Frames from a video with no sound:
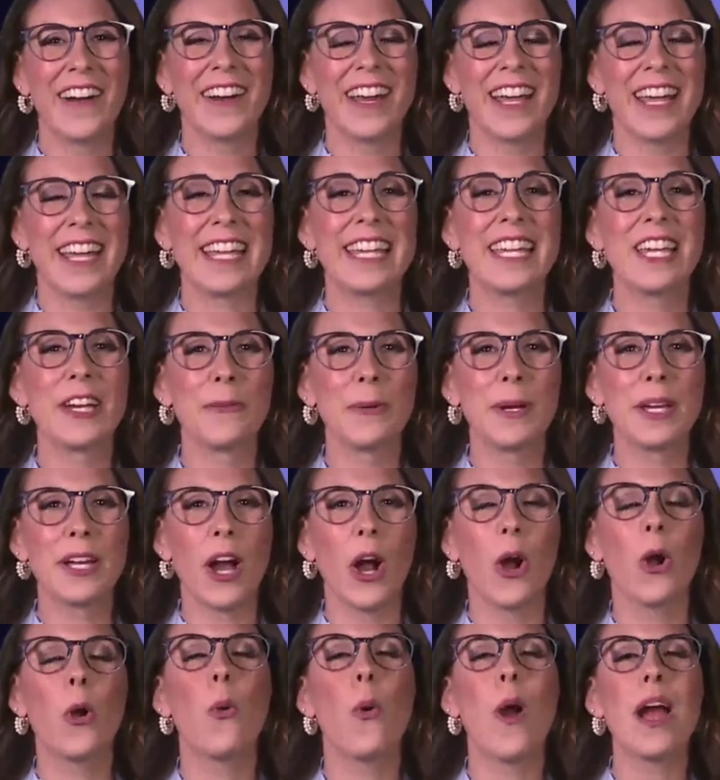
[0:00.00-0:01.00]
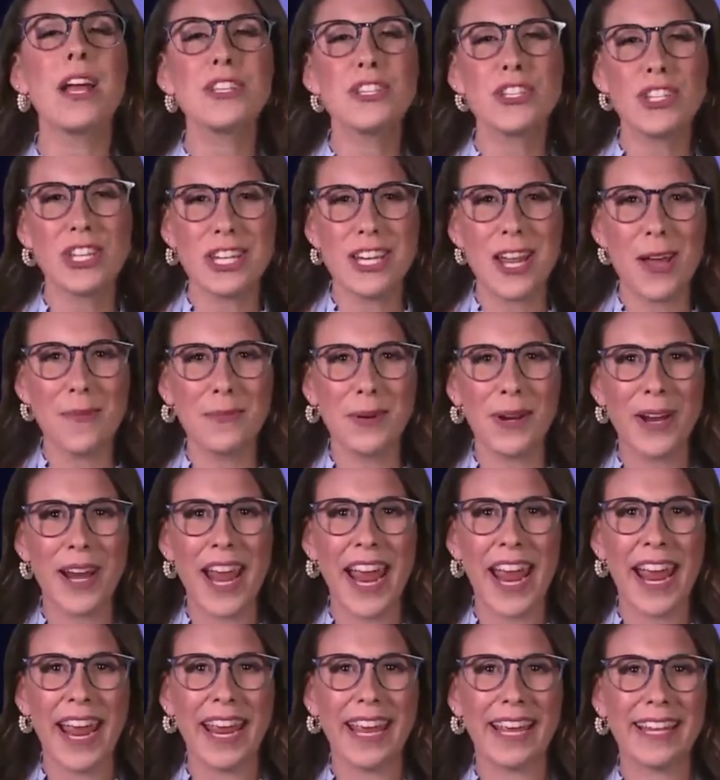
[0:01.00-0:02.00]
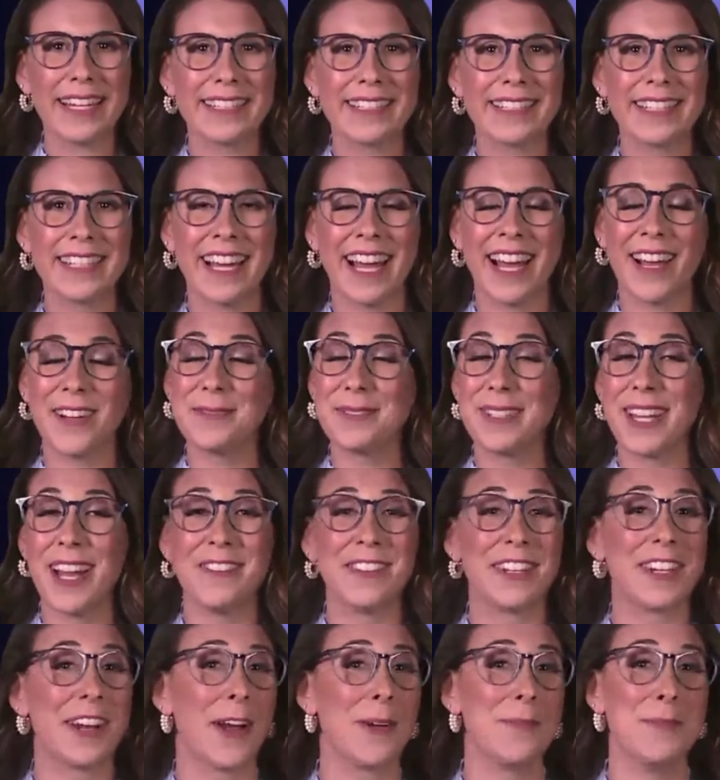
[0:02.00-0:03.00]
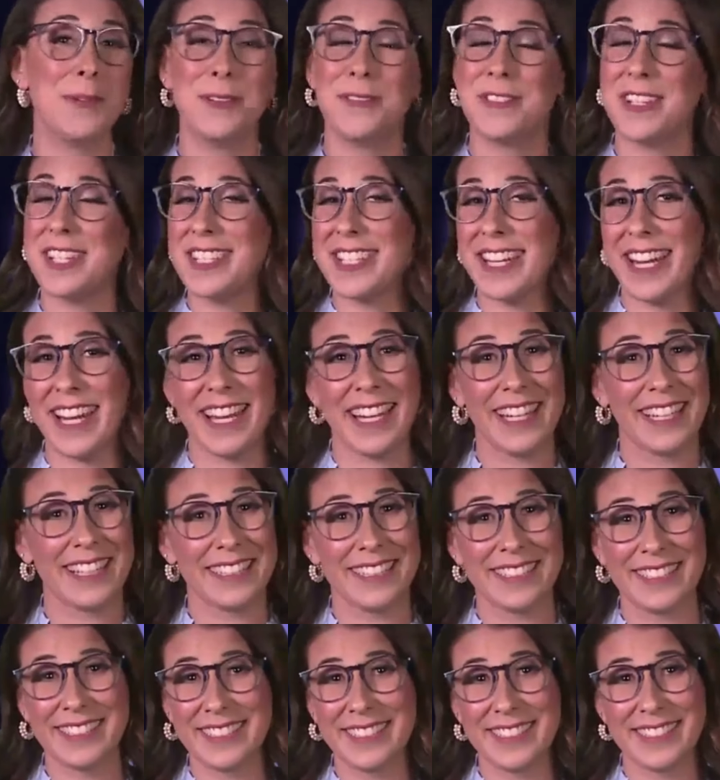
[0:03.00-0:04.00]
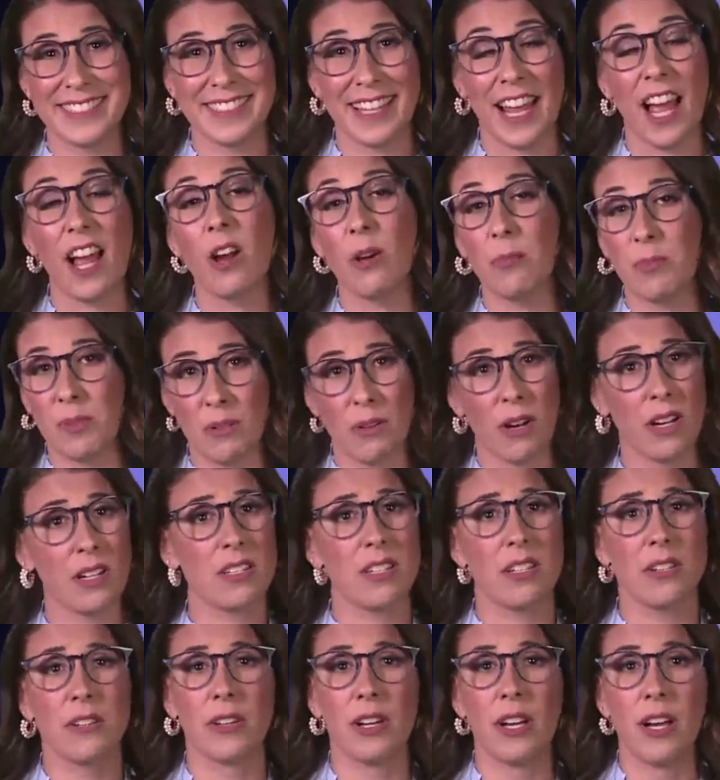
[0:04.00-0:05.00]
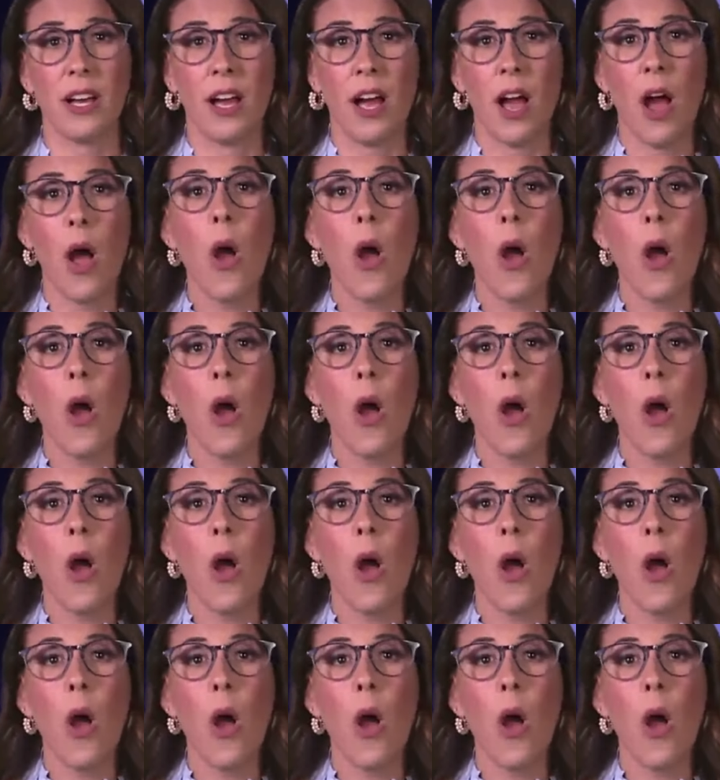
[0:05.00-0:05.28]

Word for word: All right, here we go. Question number eight. I'm loving our movie date. I hope you are too.